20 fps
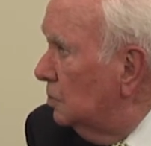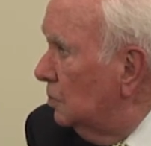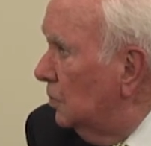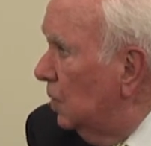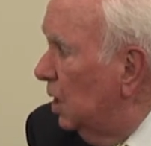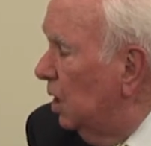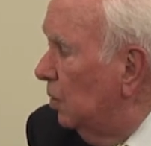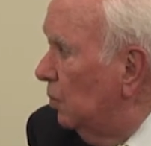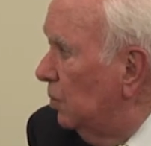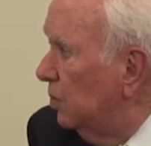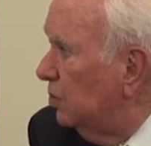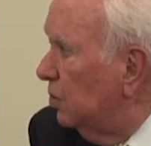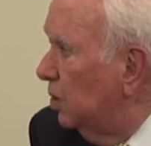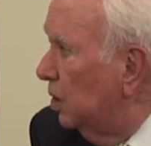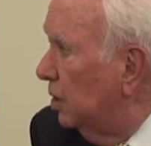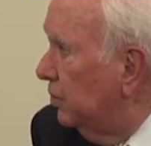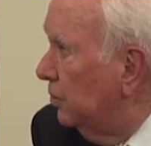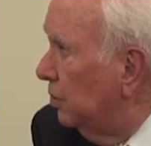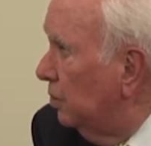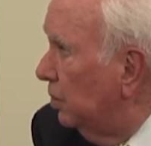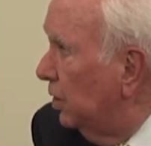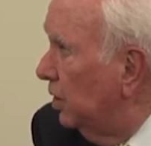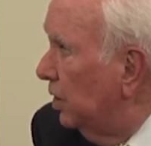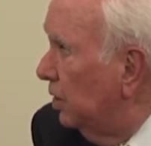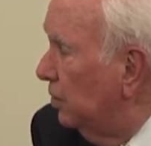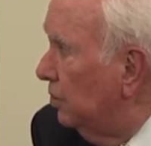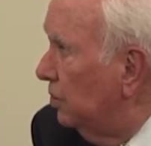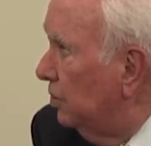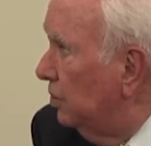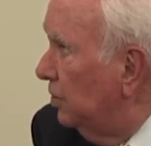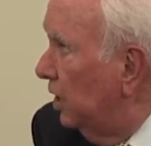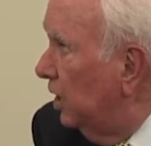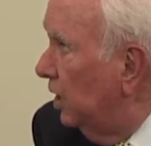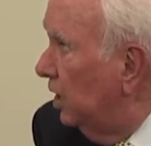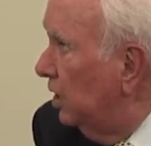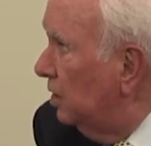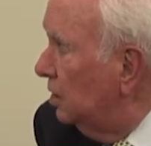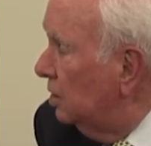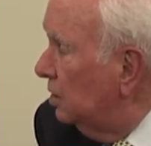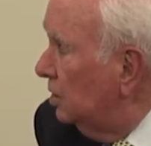Now we've gone through another
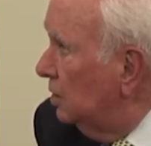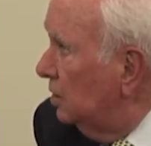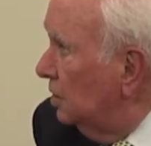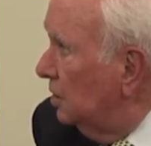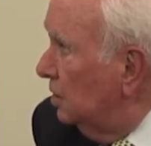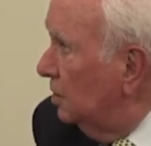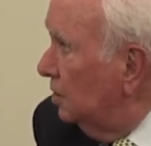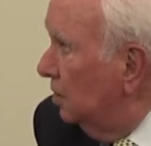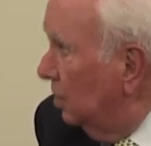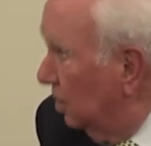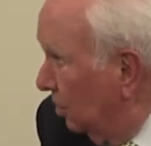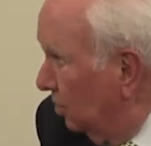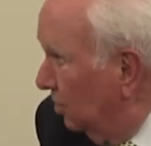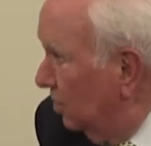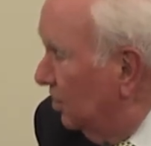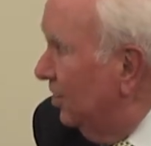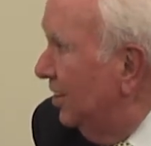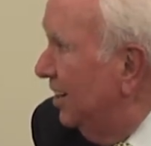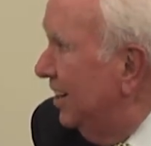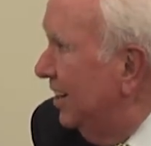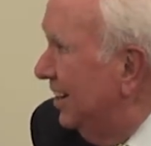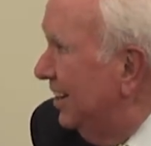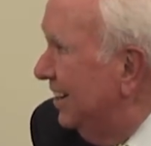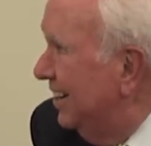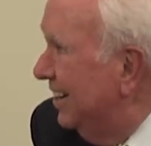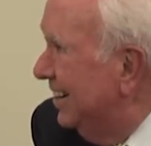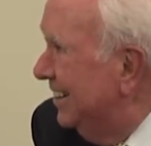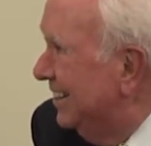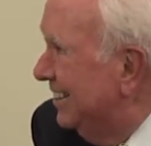day. No, go ahead.